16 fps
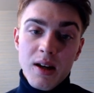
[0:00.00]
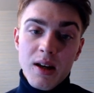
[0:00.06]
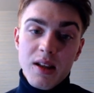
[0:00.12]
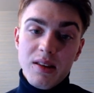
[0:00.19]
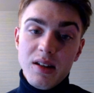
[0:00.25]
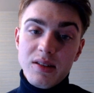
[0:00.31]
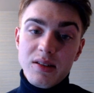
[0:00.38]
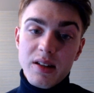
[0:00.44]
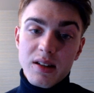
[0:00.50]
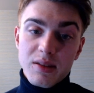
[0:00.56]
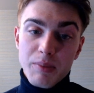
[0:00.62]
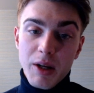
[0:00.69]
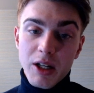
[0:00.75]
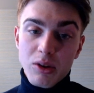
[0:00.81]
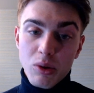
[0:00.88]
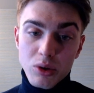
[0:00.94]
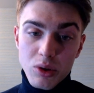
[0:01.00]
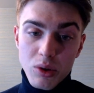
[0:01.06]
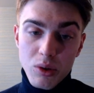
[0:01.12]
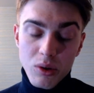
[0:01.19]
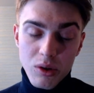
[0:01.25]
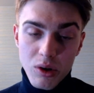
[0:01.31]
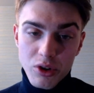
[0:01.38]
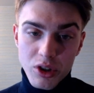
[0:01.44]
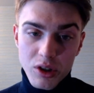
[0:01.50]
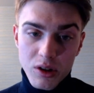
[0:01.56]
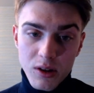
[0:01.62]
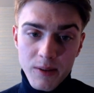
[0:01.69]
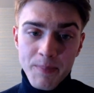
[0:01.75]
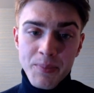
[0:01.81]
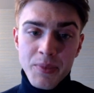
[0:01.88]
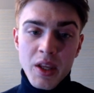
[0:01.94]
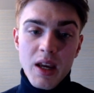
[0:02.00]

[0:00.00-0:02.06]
d6 might also look logical.